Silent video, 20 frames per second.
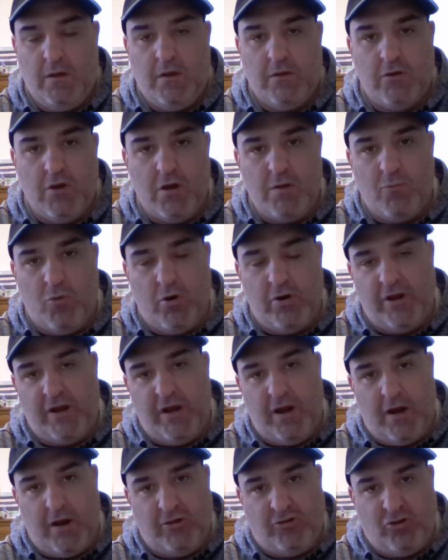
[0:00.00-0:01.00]
Good morning
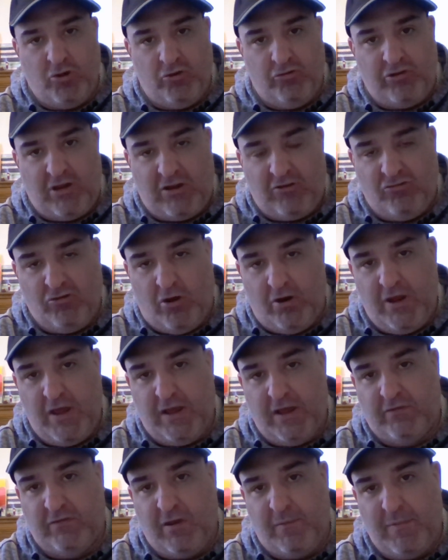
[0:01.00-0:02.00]
here on a Tuesday. Sean
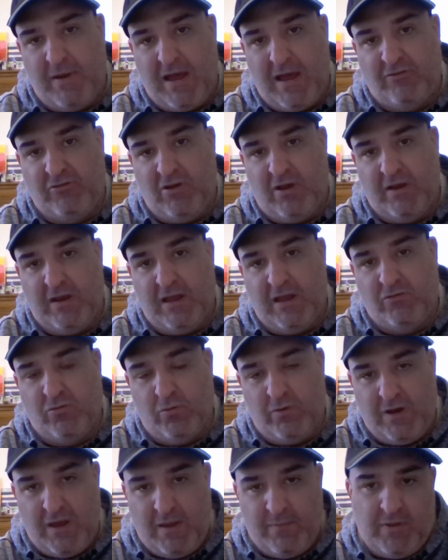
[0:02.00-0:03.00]
Hicks coming at you. I'll get to
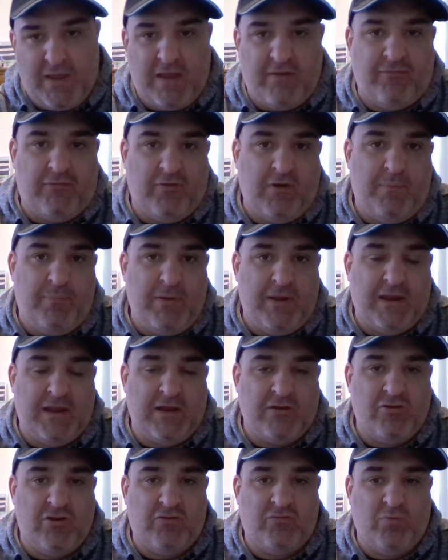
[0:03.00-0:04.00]
an NBA free pick
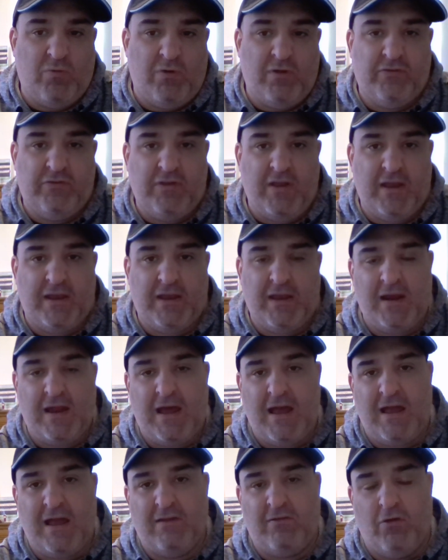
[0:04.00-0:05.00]
in just 1 second.
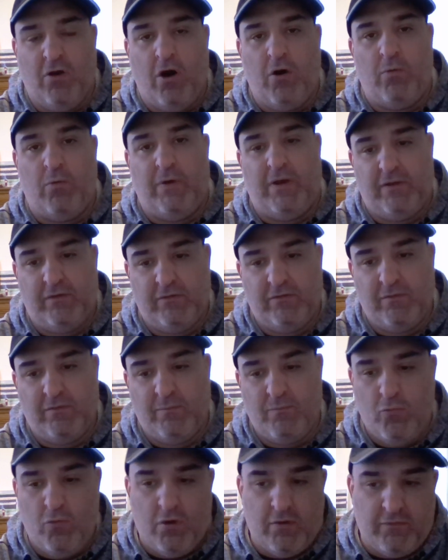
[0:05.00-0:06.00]
As always,
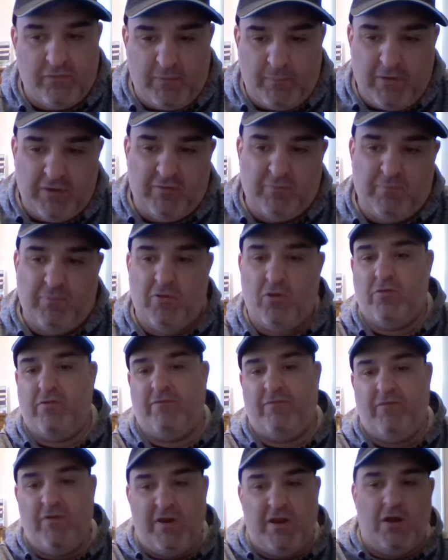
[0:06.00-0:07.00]
more free picks below the
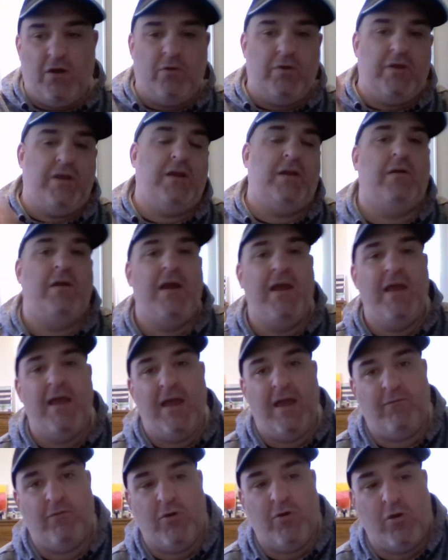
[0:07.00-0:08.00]
video here.
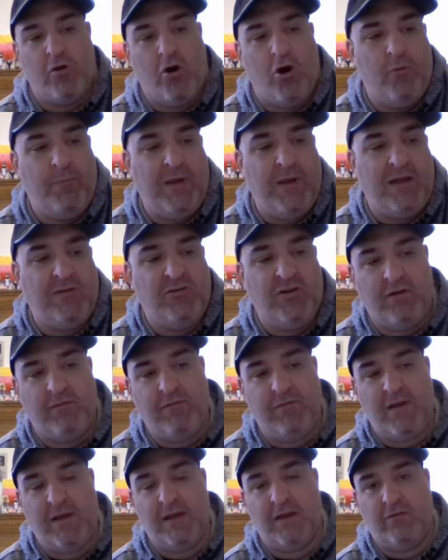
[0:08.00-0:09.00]
And we go to homepage here,
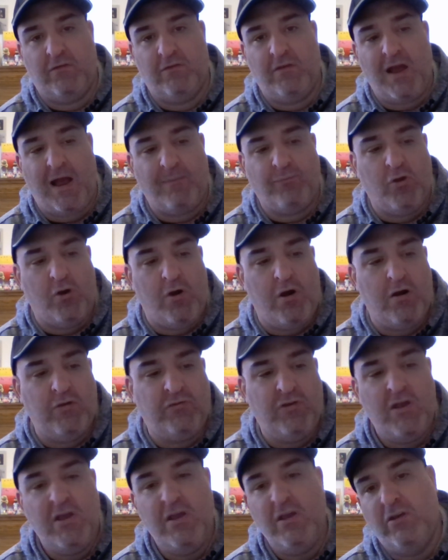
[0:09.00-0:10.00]
Vegas Top Dogs.
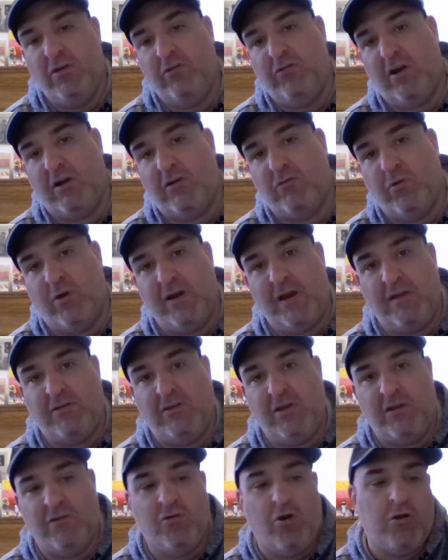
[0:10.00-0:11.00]
You see our
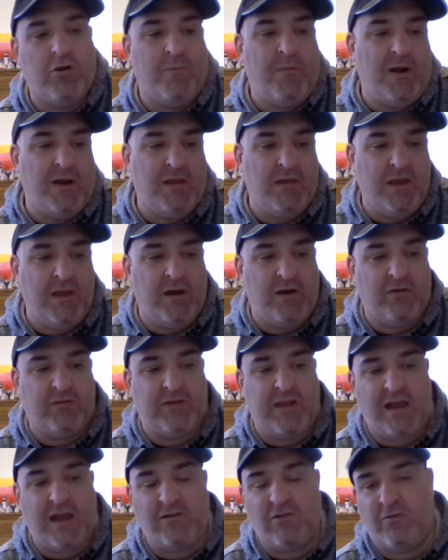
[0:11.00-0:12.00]
2019 total money leaders,
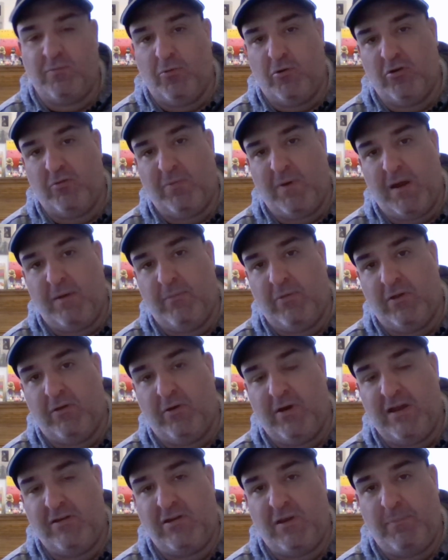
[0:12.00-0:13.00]
Cajun Sports, Brian Biller,
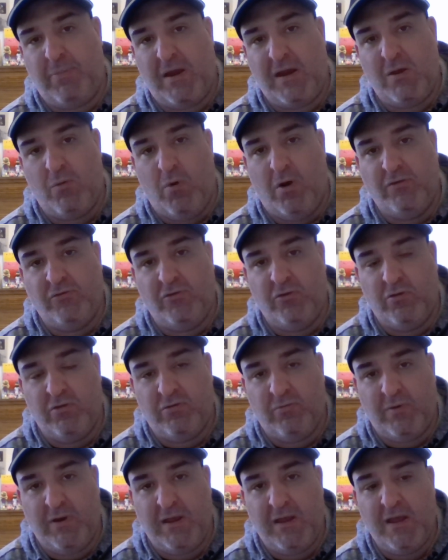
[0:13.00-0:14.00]
AJ Penny, 1, 2,
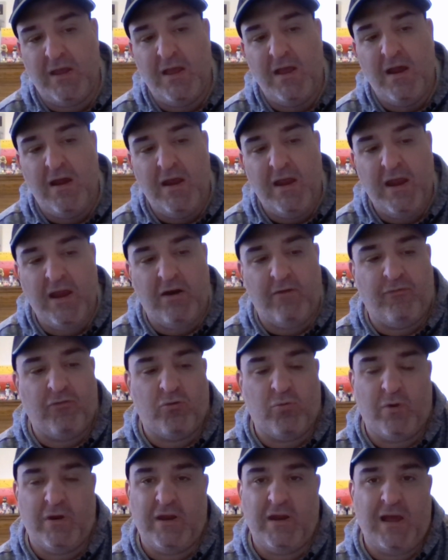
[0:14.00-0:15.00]
3, here for
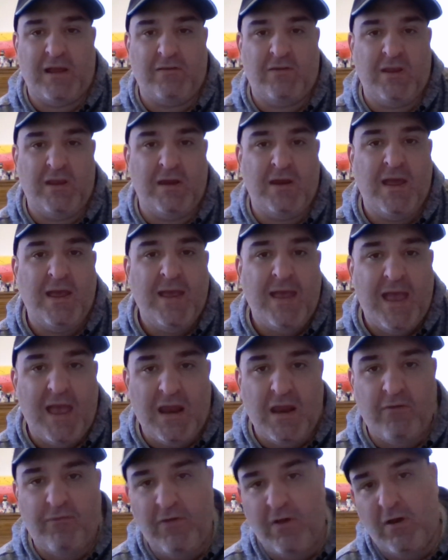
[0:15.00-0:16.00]
2019.
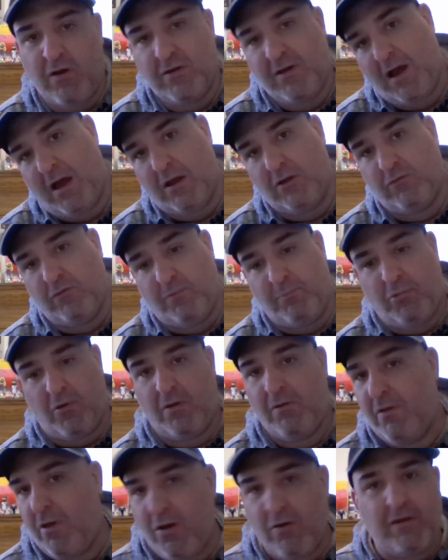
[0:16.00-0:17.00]
NFL, college
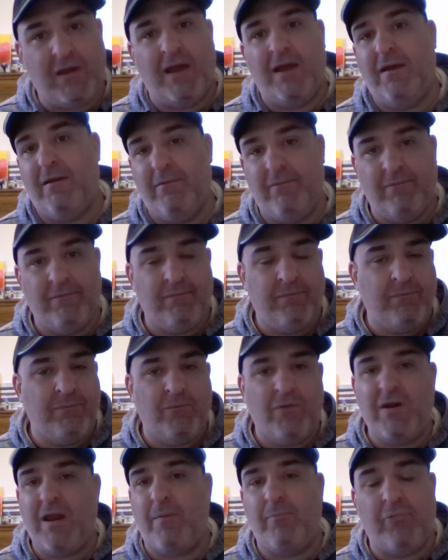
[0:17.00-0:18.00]
football, okay.
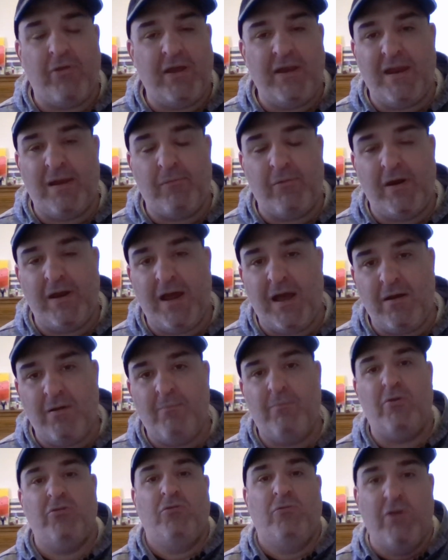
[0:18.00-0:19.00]
We're not playing them right now.
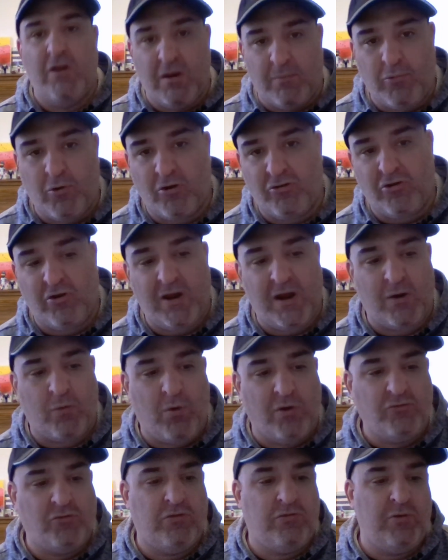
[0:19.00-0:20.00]
But the leaderboards are there,
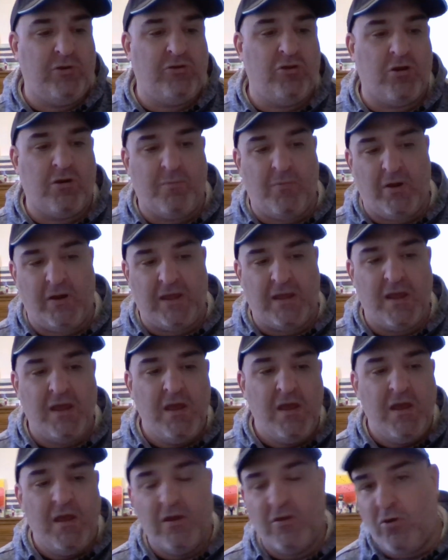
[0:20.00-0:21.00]
1, 2, 3, total money.
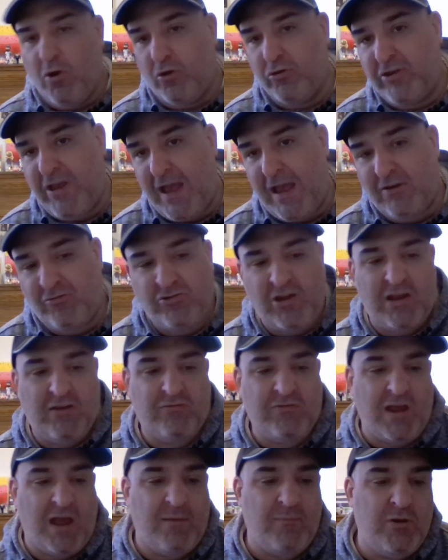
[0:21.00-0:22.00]
Cold Cash, Chase
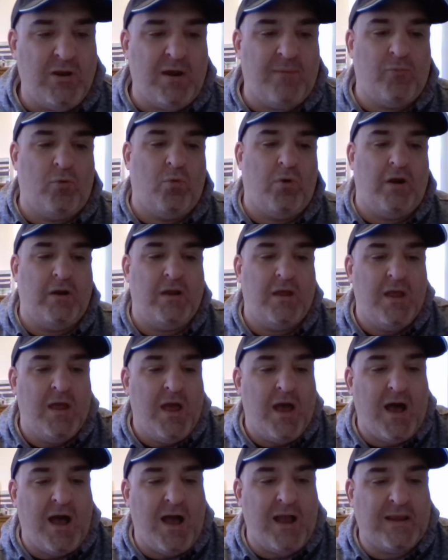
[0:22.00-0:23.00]
Diamond, number one.
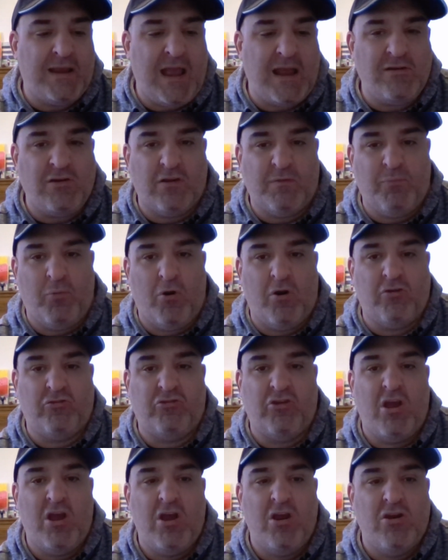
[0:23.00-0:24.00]
Cajun
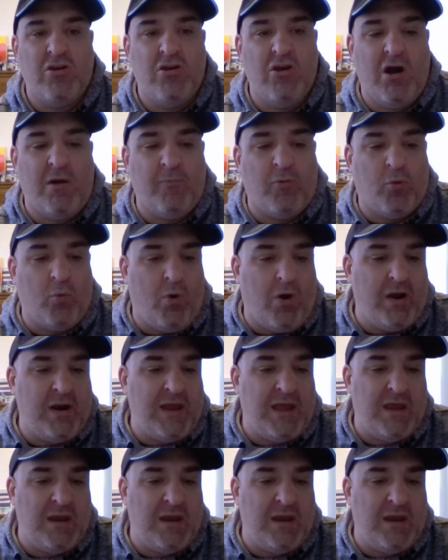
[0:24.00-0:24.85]
Sports, number one